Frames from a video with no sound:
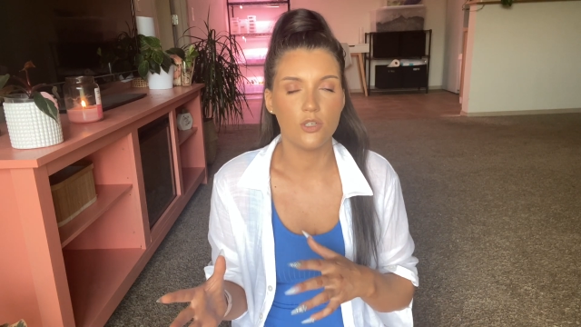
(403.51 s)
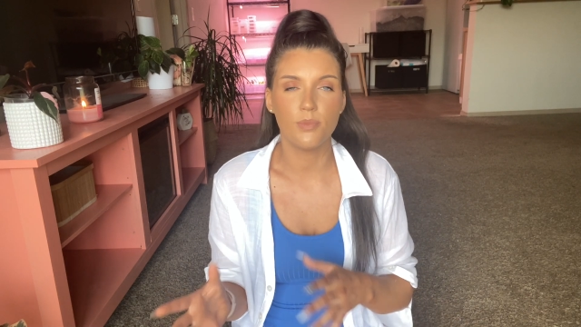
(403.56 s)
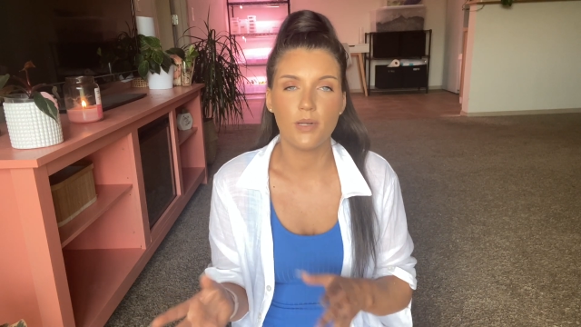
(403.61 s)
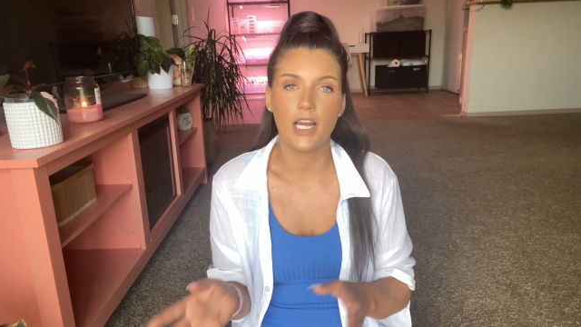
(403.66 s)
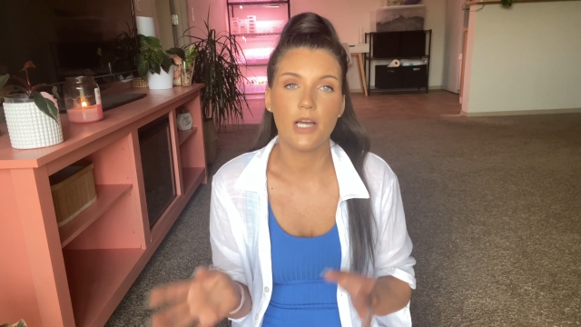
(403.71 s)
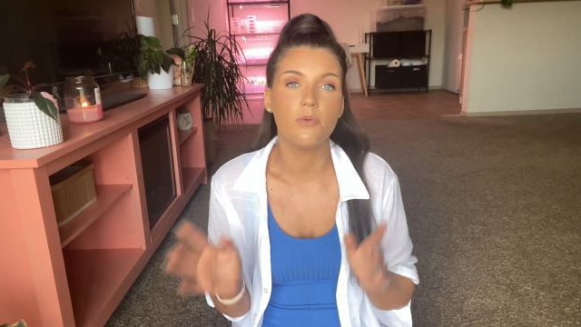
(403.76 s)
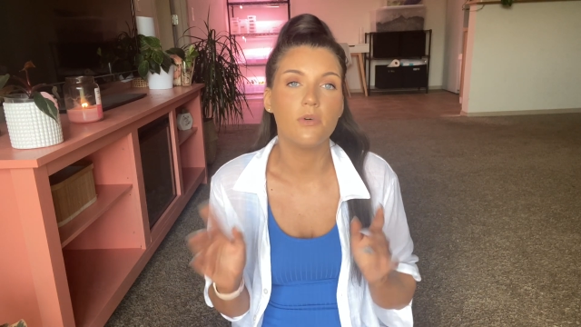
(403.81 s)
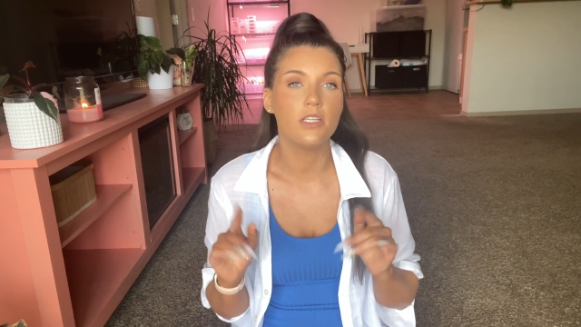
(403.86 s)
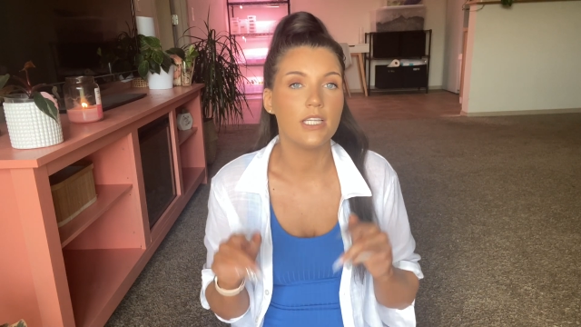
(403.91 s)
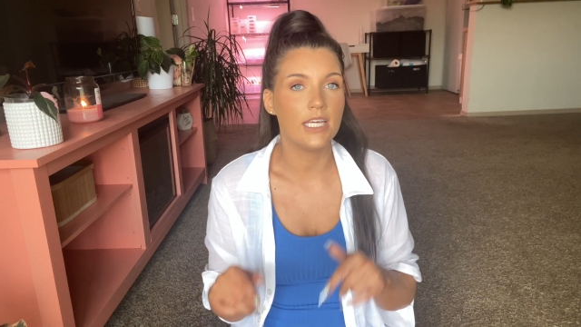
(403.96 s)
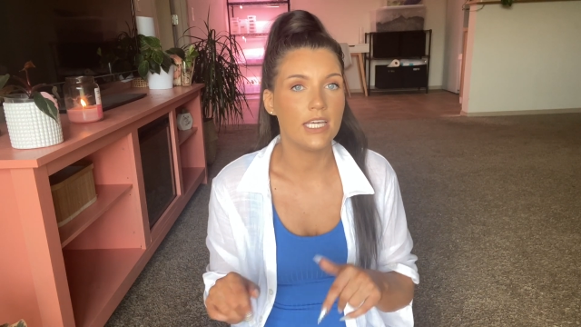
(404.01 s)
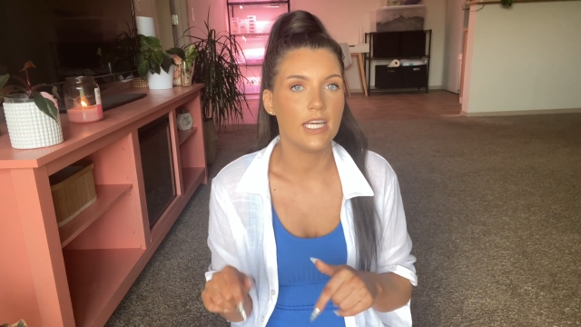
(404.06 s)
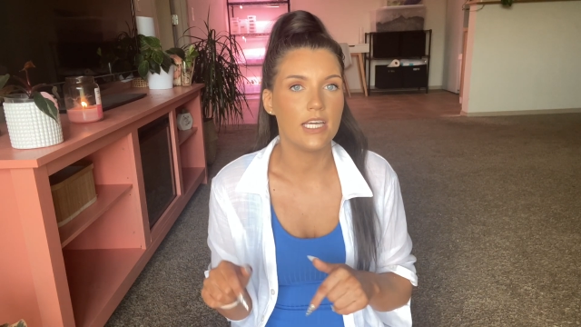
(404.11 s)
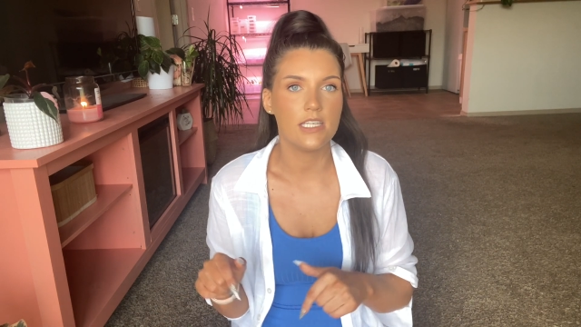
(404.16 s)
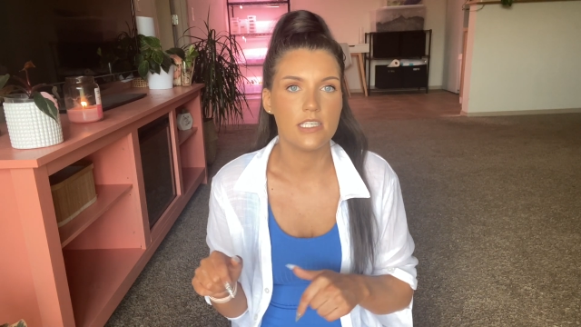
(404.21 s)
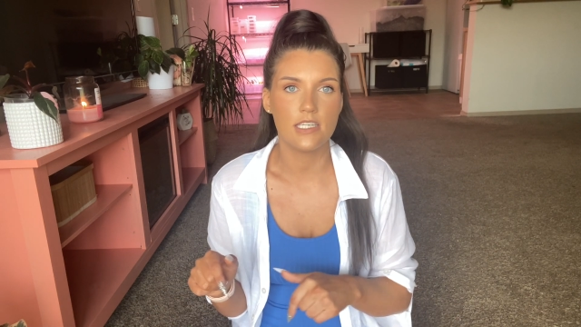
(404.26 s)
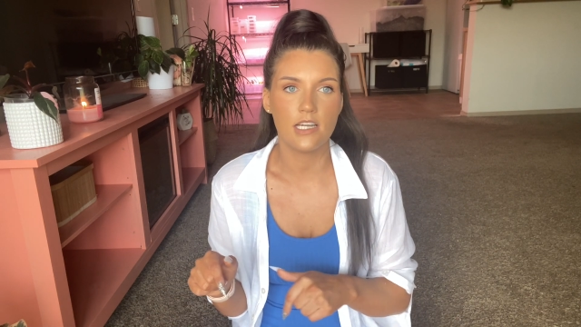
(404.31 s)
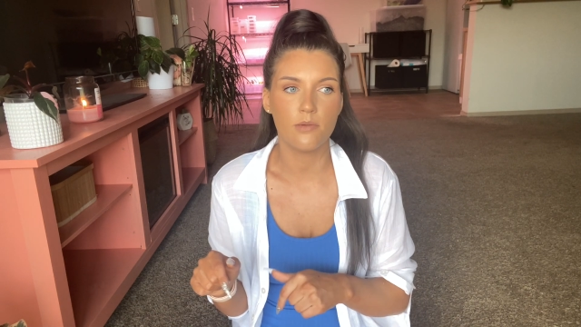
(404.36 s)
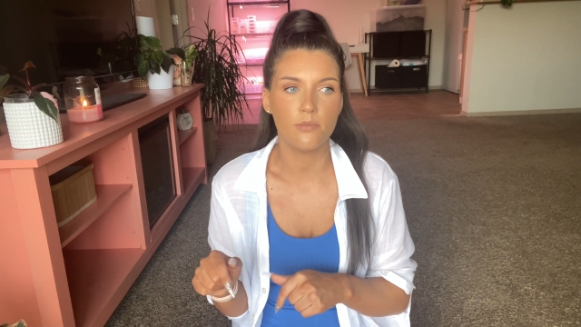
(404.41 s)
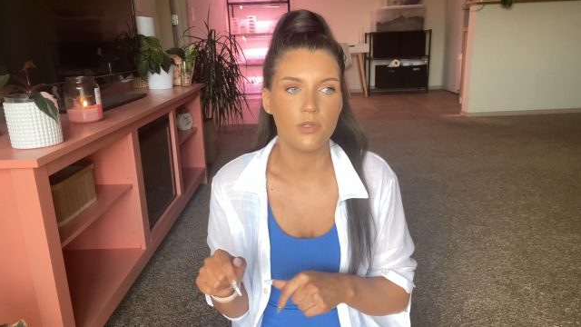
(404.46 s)
but I will link
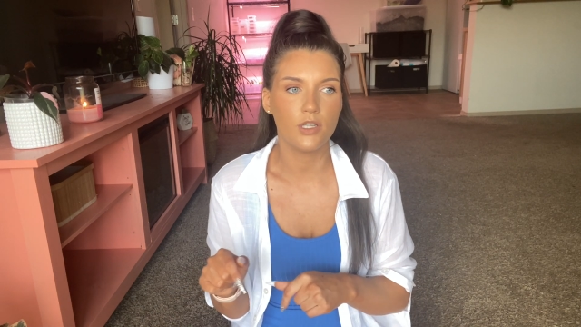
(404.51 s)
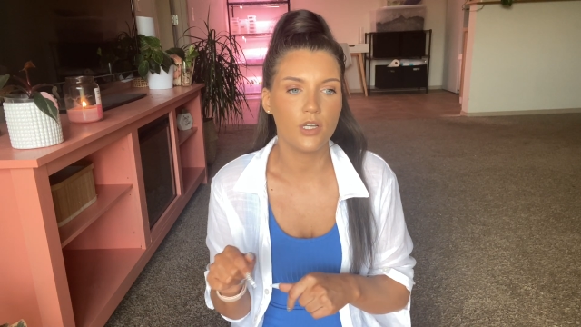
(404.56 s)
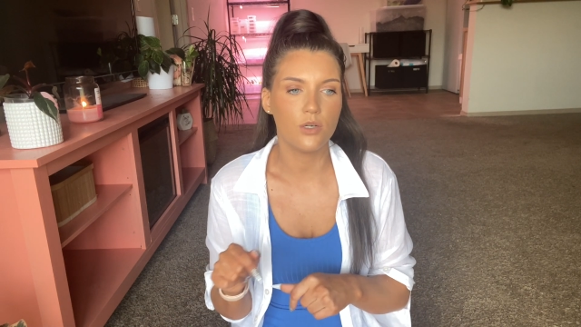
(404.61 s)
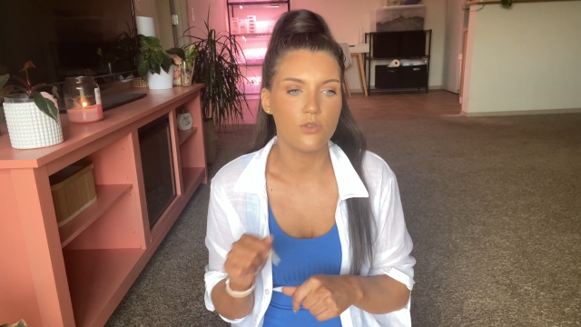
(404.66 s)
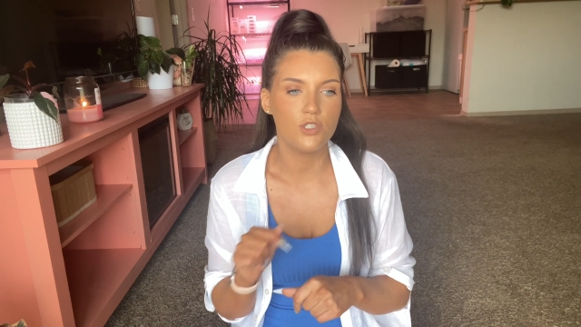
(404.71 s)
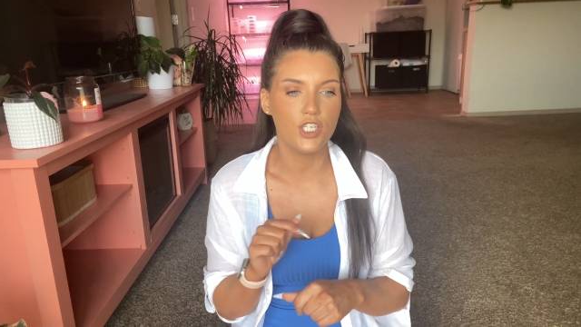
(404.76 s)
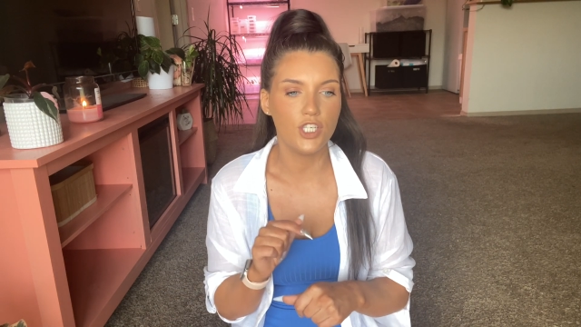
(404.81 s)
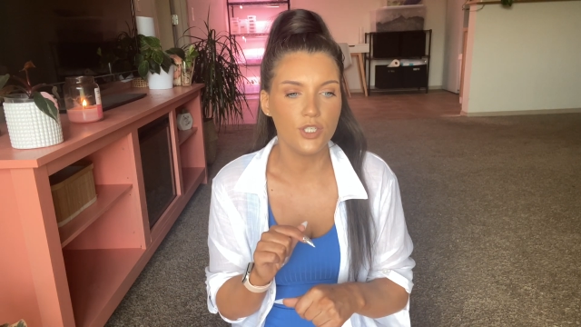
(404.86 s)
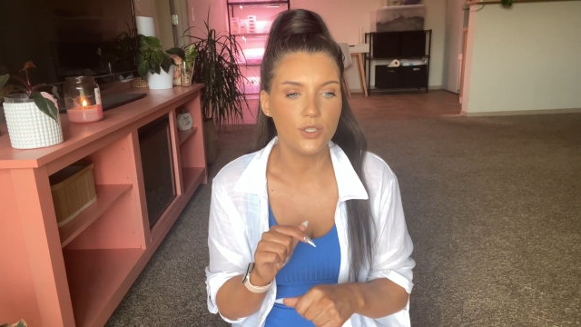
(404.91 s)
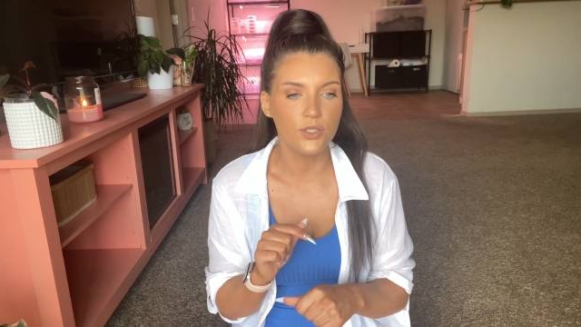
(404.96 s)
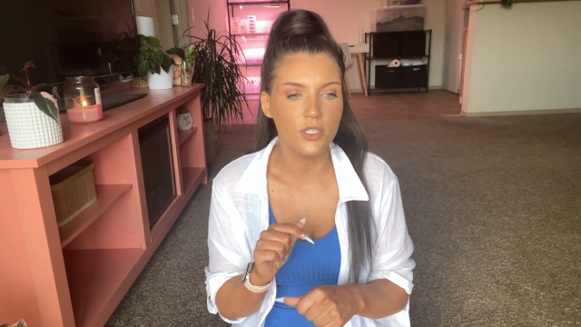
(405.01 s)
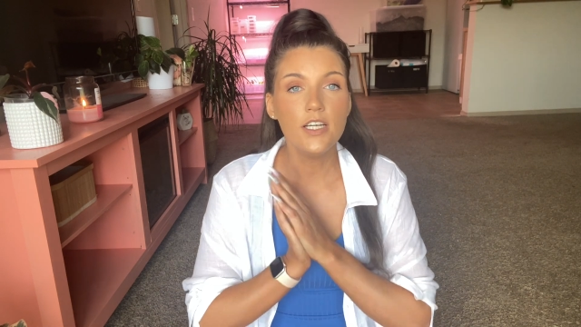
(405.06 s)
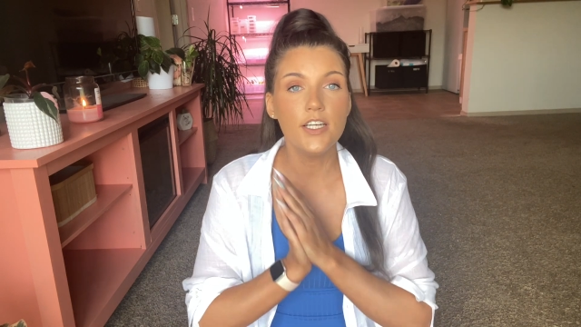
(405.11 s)
his down below too.